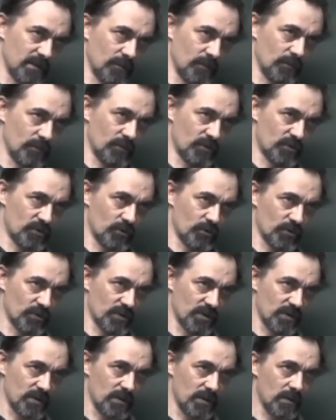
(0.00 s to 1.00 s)

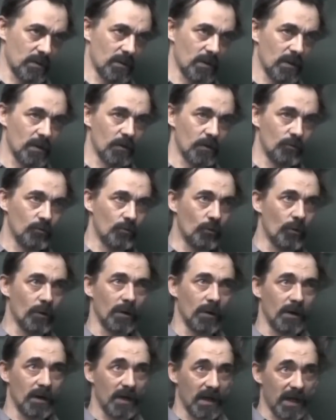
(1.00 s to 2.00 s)
ways to
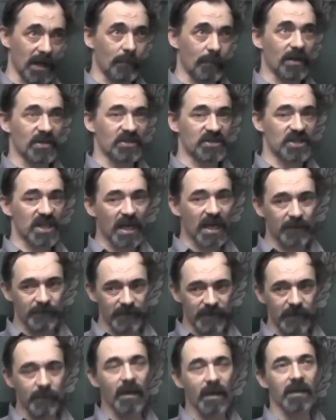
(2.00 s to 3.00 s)
prevent a coup
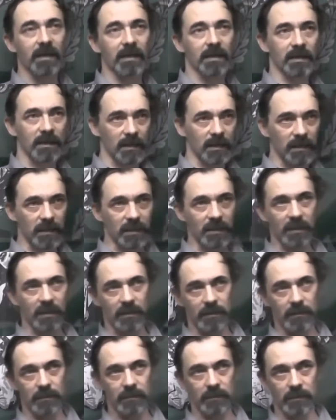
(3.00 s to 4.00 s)
as long as the
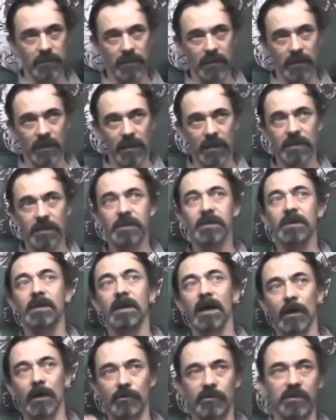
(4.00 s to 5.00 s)
government has the
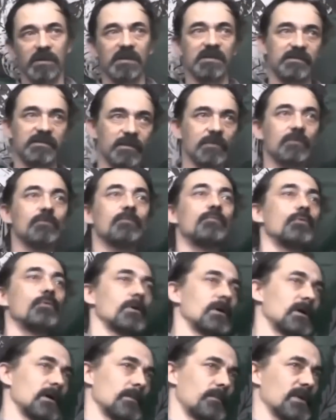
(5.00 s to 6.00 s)
political will.
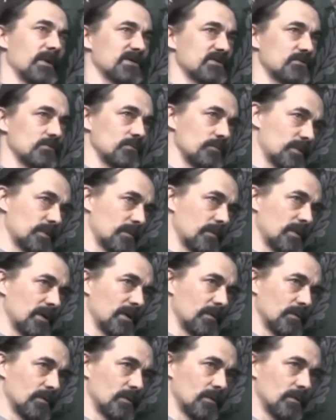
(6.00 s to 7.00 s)

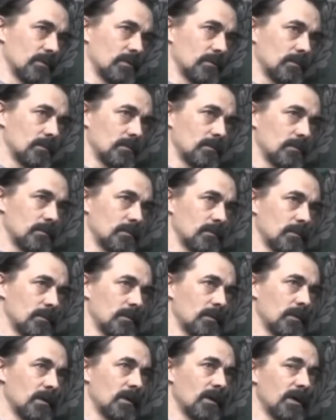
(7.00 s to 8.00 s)
And when the government
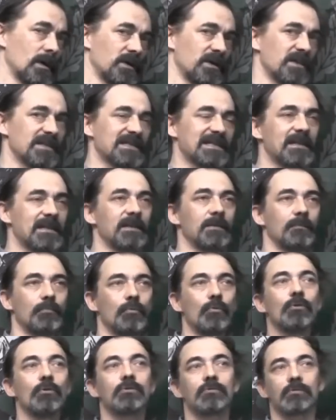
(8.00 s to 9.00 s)
pays too much
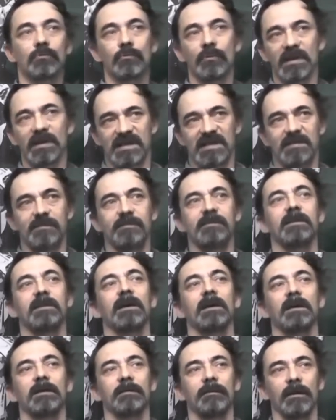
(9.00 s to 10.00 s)
attention to
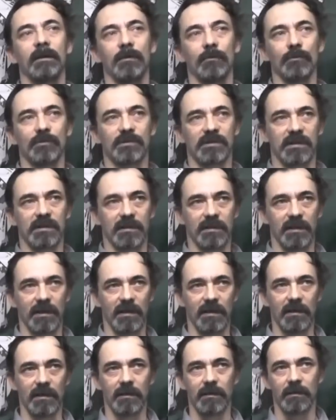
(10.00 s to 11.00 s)
coups,
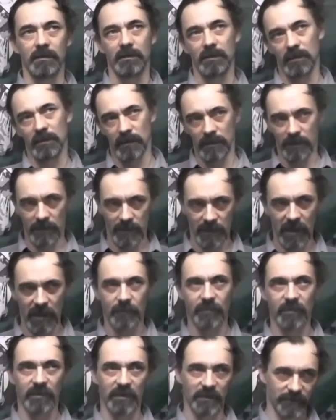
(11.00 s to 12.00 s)
it loses
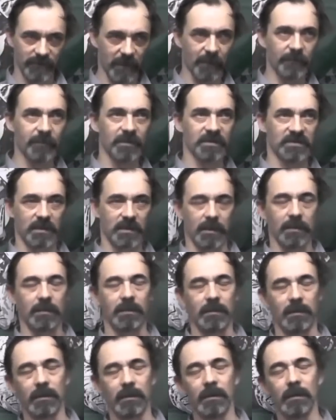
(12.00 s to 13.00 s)
sight of
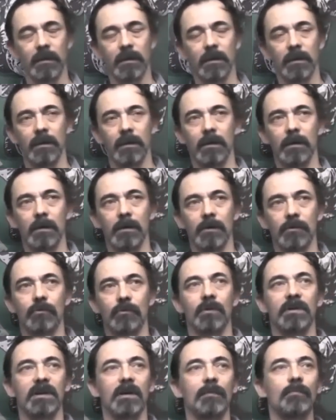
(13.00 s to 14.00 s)
more
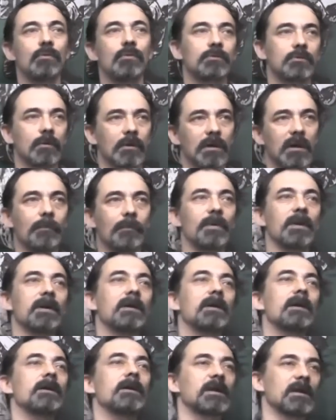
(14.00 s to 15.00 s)
grave
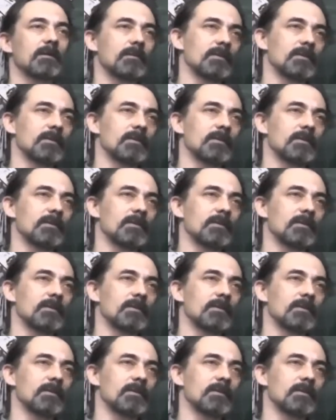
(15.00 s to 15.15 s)
threats.